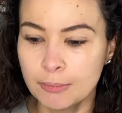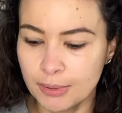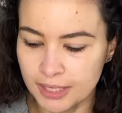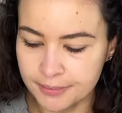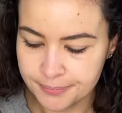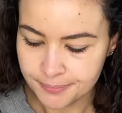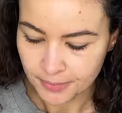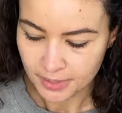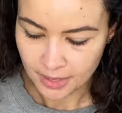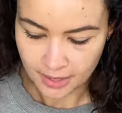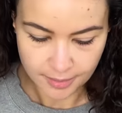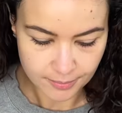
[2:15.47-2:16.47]
But
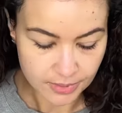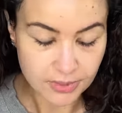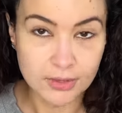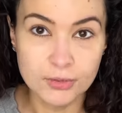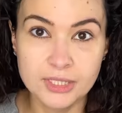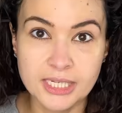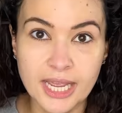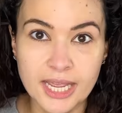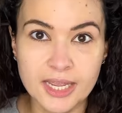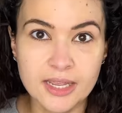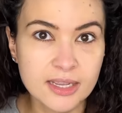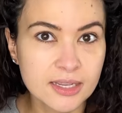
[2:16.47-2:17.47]
the other
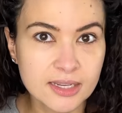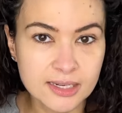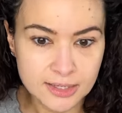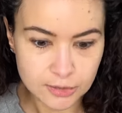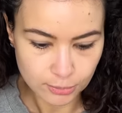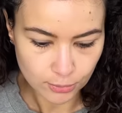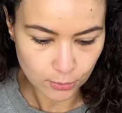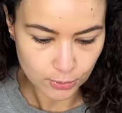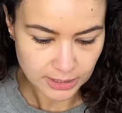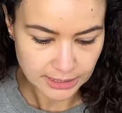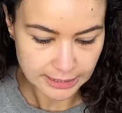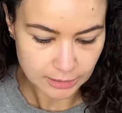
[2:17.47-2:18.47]
day, Clé de
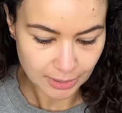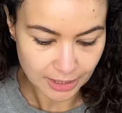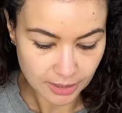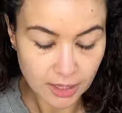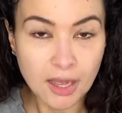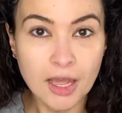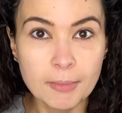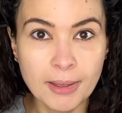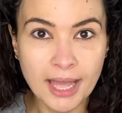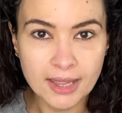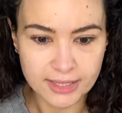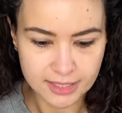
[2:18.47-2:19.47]
Peau sent me a
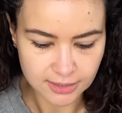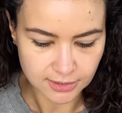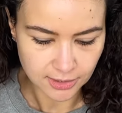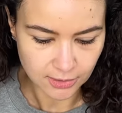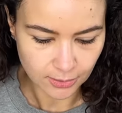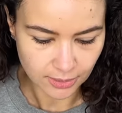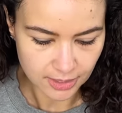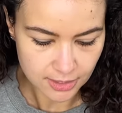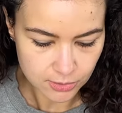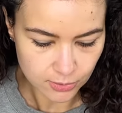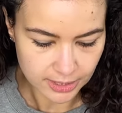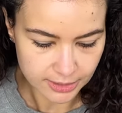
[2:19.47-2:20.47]
palette. So
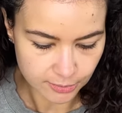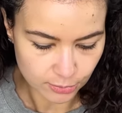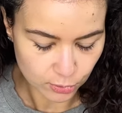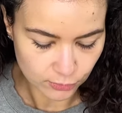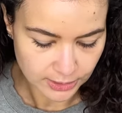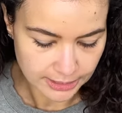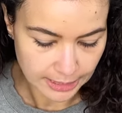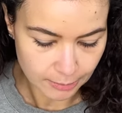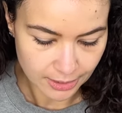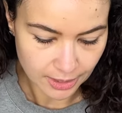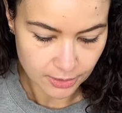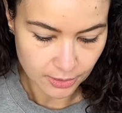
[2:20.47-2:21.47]
thank you, Clé de Peau, for
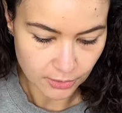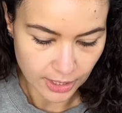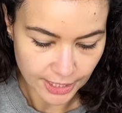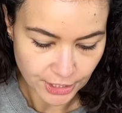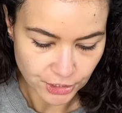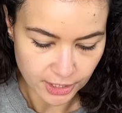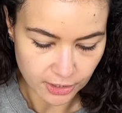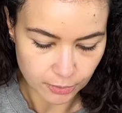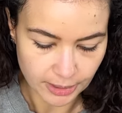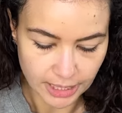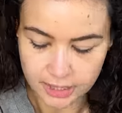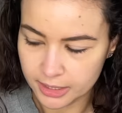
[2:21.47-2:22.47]
sending me another
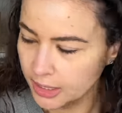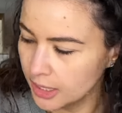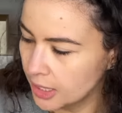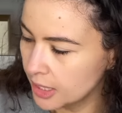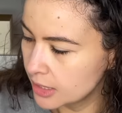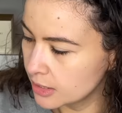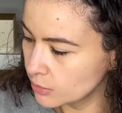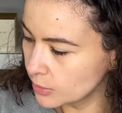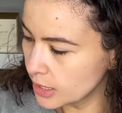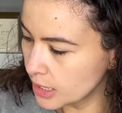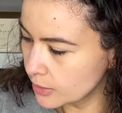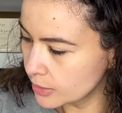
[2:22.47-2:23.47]
eyeshadow palette. This
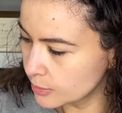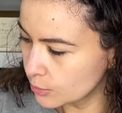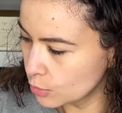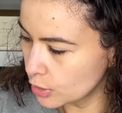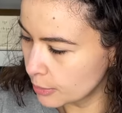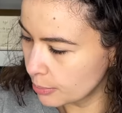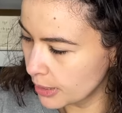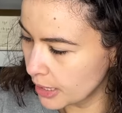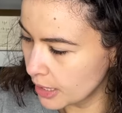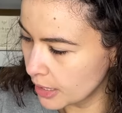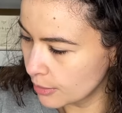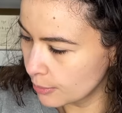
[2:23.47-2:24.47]
one here is more
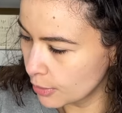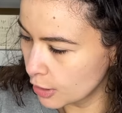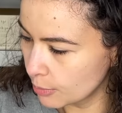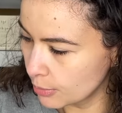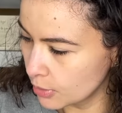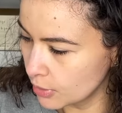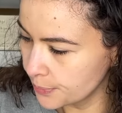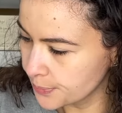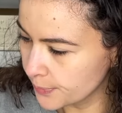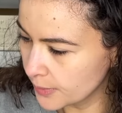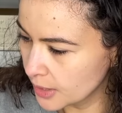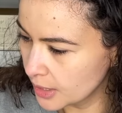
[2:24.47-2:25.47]
pink and purple.
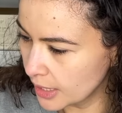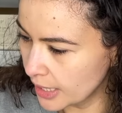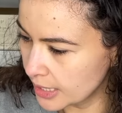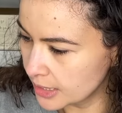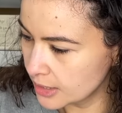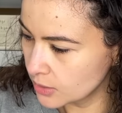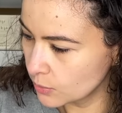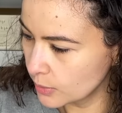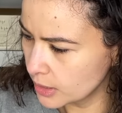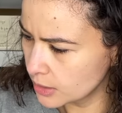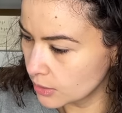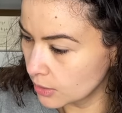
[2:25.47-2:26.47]
And this
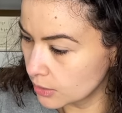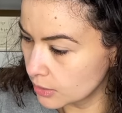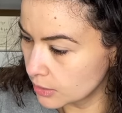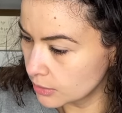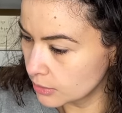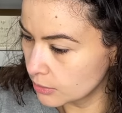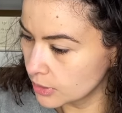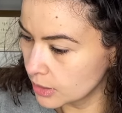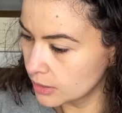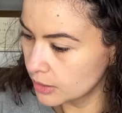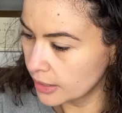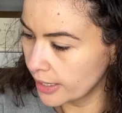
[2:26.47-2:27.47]
one is called, hold
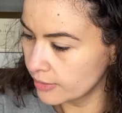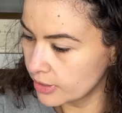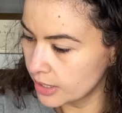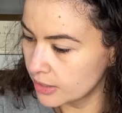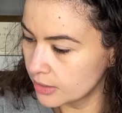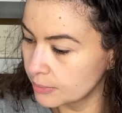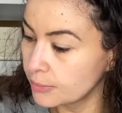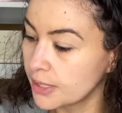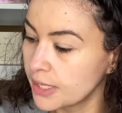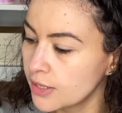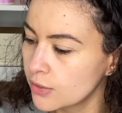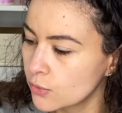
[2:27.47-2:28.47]
on, I have it here,
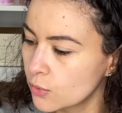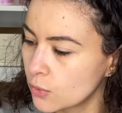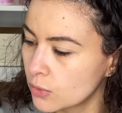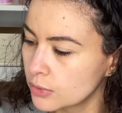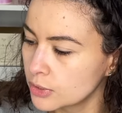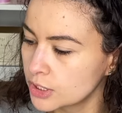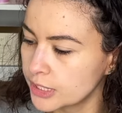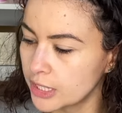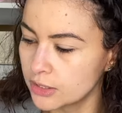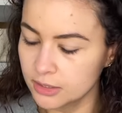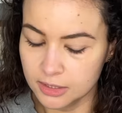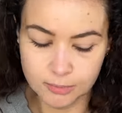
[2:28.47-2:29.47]
Pink Coral
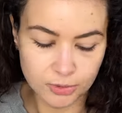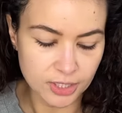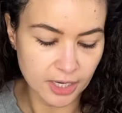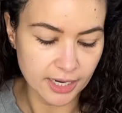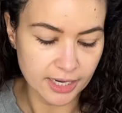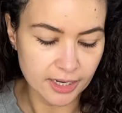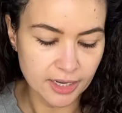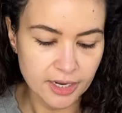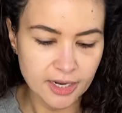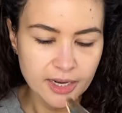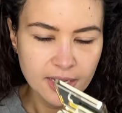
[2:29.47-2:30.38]
Shells, number 9.